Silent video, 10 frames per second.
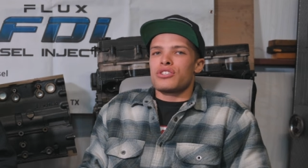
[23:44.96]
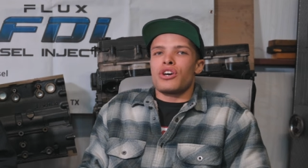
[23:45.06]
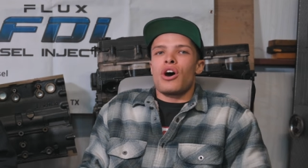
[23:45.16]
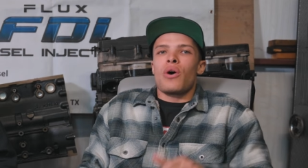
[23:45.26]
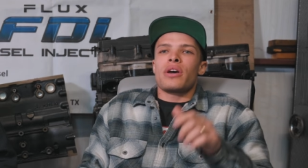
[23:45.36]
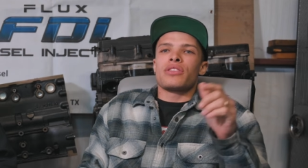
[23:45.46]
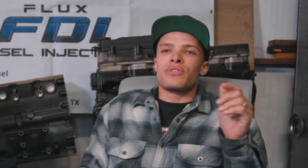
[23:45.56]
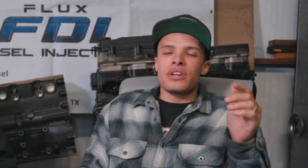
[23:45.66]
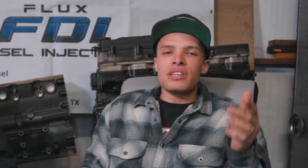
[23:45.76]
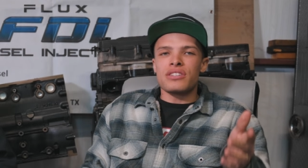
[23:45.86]
So, and the
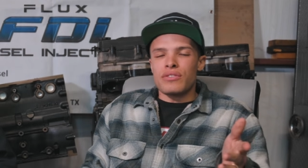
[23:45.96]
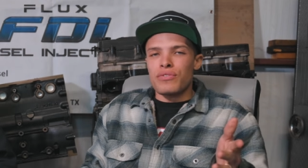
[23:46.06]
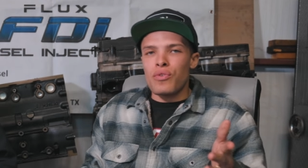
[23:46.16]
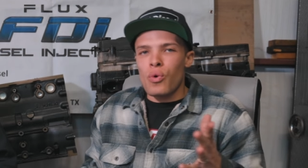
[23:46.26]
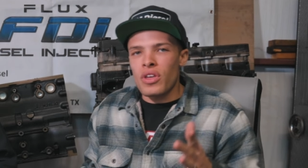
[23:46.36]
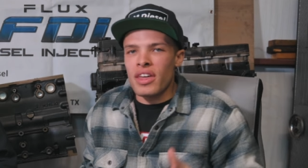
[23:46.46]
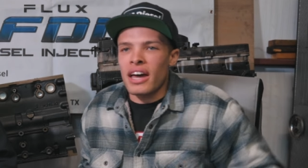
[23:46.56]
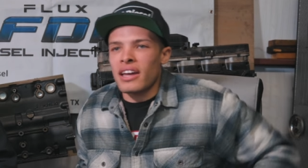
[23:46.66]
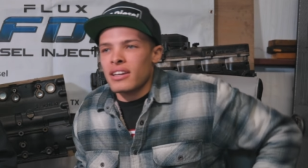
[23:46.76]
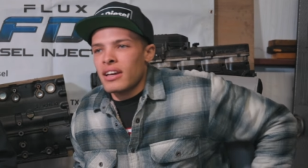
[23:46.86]
reason for
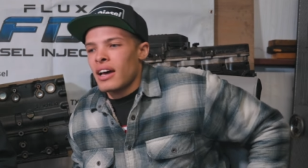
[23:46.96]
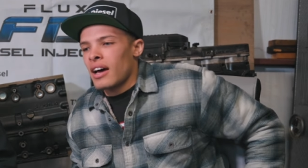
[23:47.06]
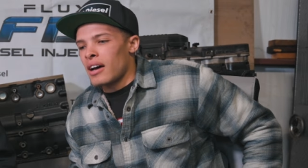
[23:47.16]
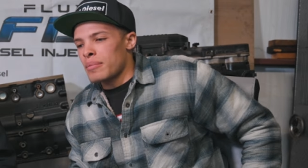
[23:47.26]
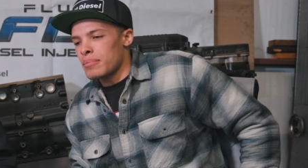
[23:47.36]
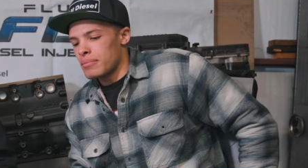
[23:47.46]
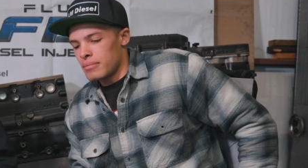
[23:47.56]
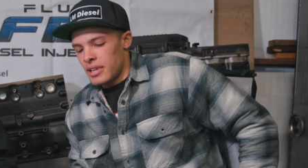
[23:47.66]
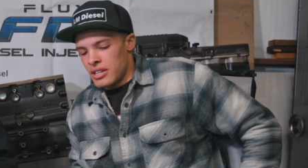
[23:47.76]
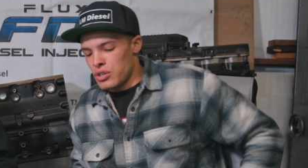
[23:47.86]
that, um,
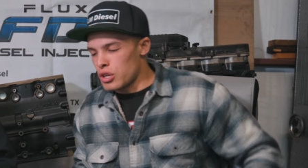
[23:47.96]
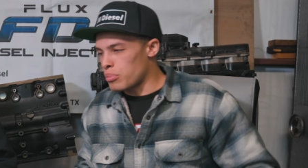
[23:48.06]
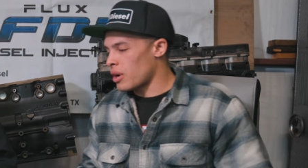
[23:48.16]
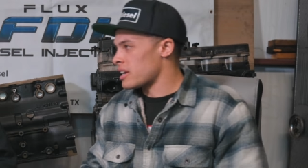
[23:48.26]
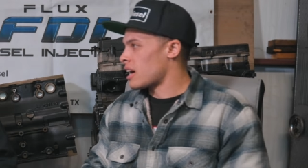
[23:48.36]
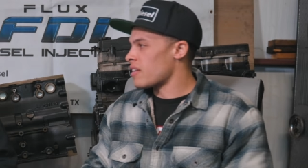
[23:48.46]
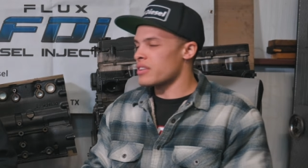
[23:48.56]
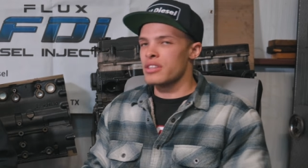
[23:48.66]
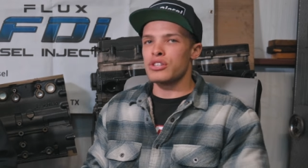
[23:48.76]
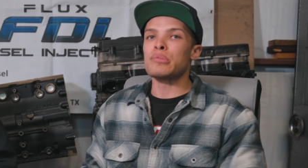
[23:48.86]
and you could probably dive
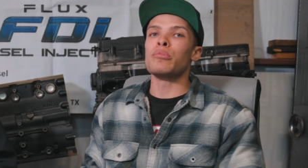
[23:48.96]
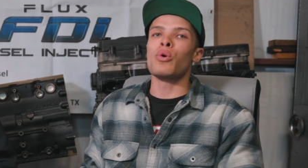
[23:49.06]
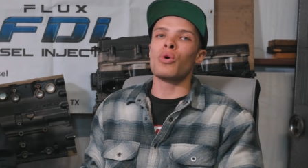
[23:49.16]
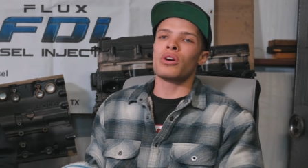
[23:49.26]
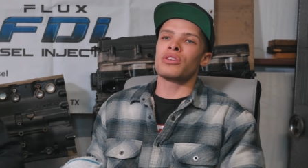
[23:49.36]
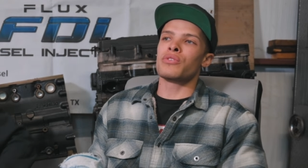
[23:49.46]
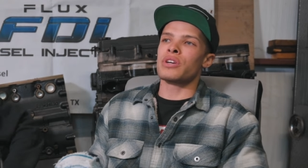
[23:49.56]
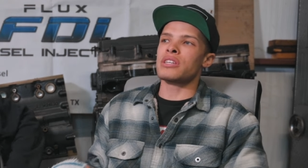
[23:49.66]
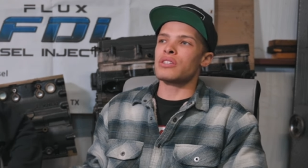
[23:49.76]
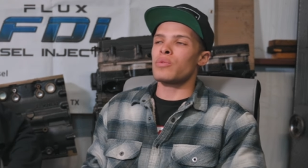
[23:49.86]
into this more. The
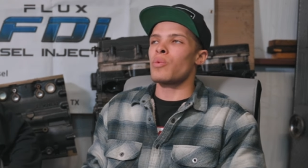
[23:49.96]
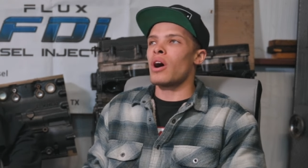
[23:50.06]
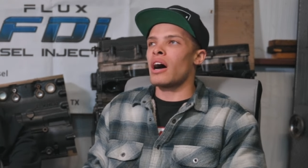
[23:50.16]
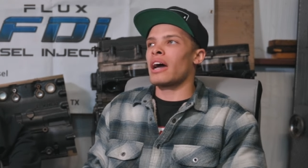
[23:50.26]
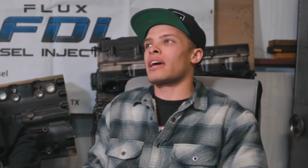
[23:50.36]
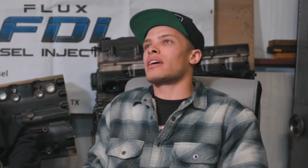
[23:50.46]
reason why,